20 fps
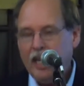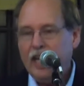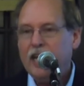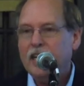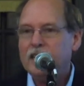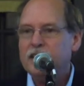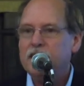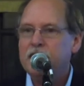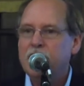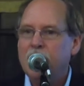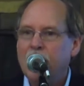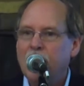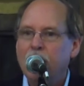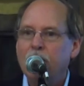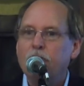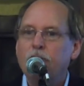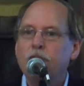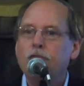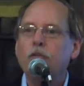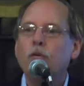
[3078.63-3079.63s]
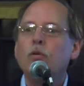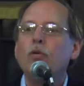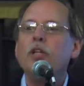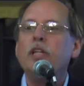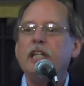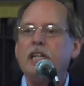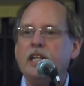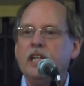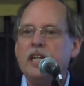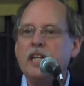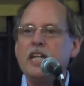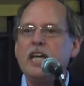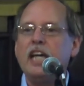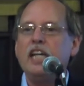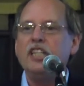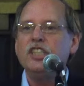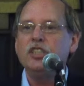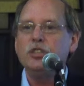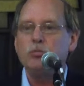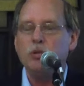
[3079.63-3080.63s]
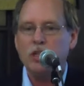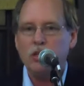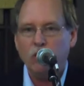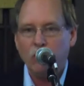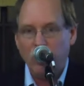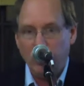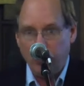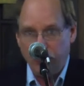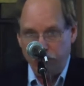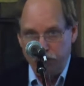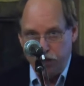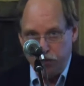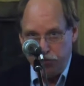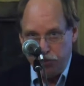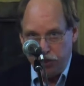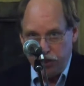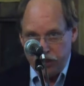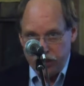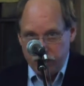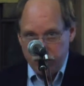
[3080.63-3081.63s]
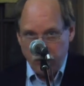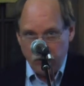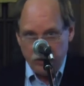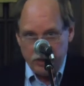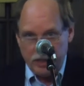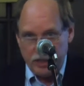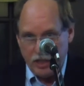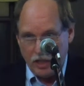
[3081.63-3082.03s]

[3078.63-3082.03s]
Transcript: has not fully engaged with all of the principles